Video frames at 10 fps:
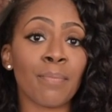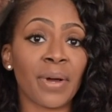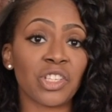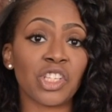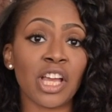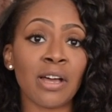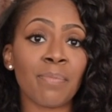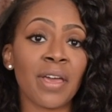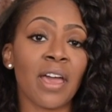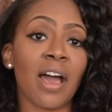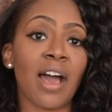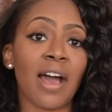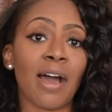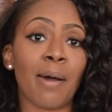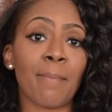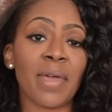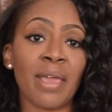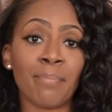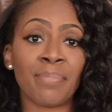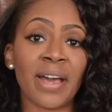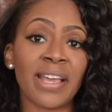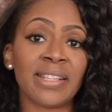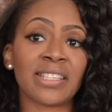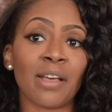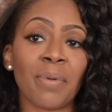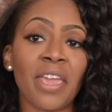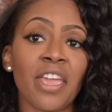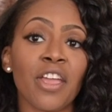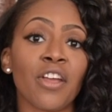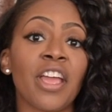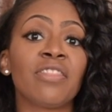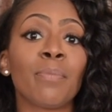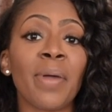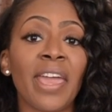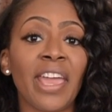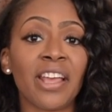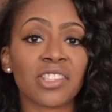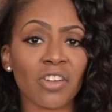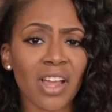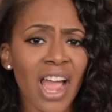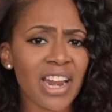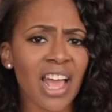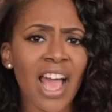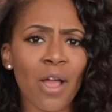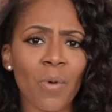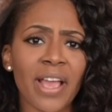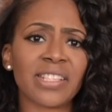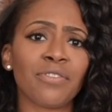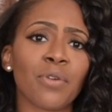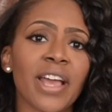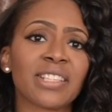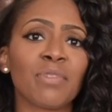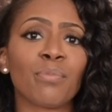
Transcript: bunch up. It buttons up here, and the pants are kind of high waist if you ask me